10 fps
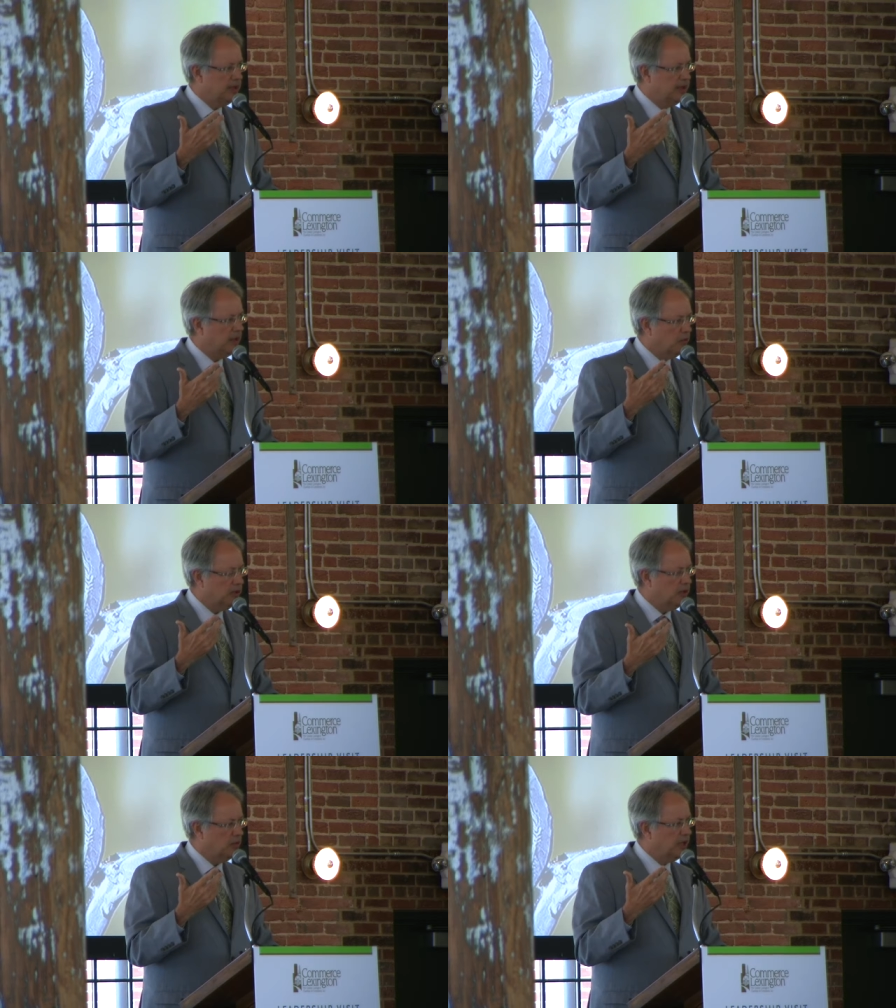that
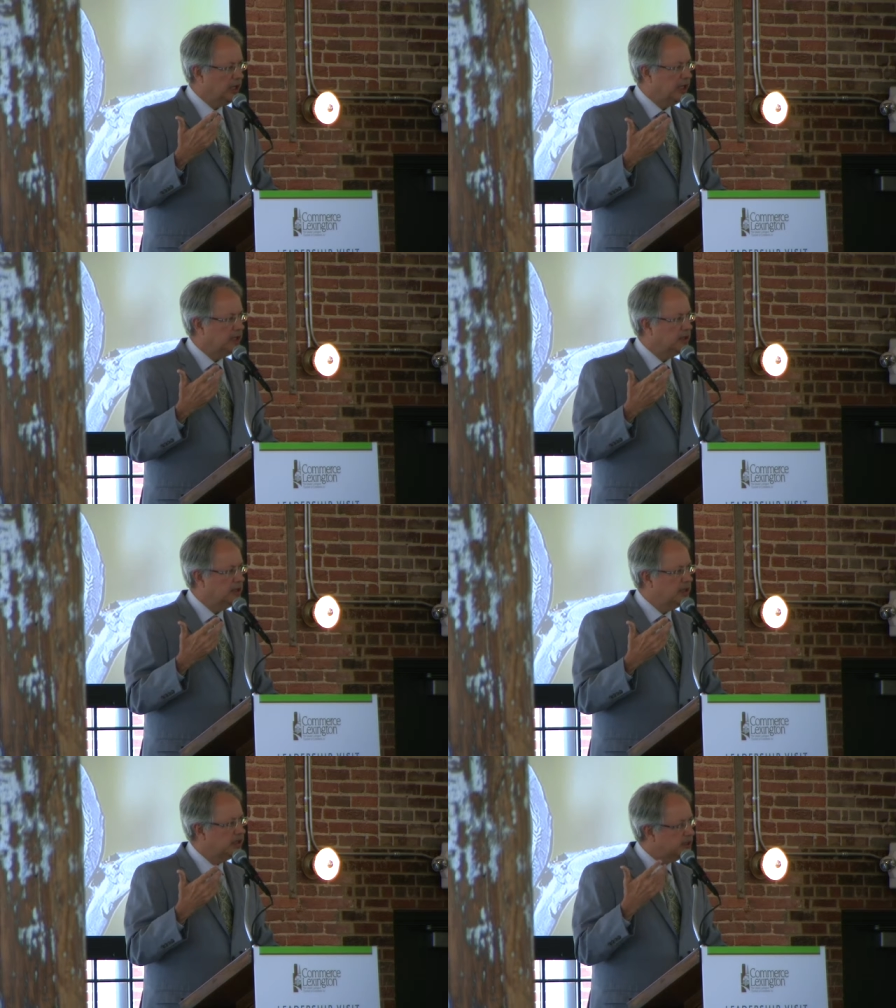we are willing
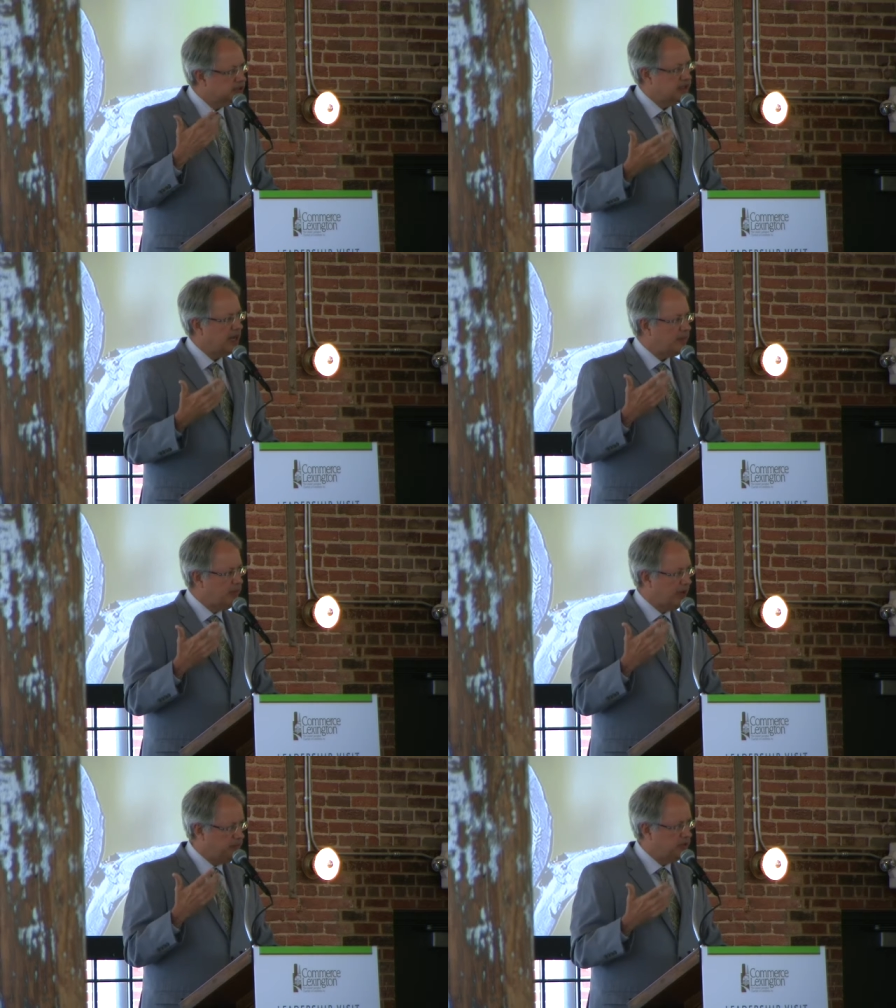to step
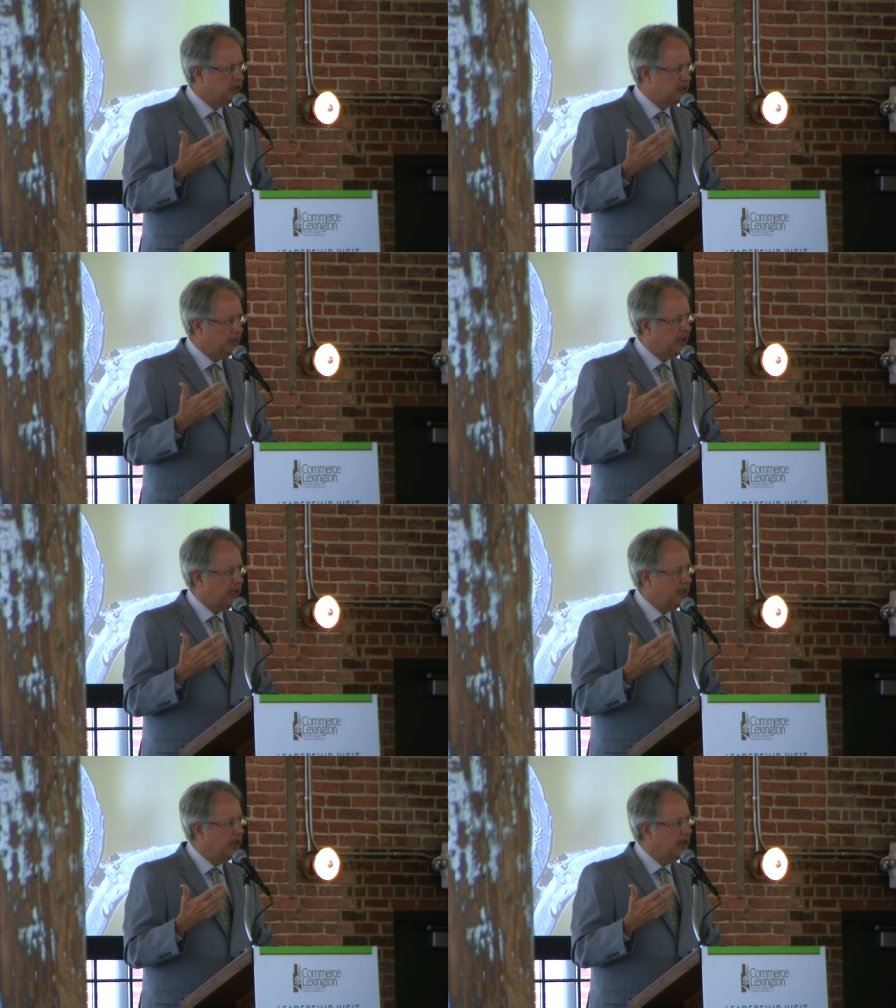up to the plate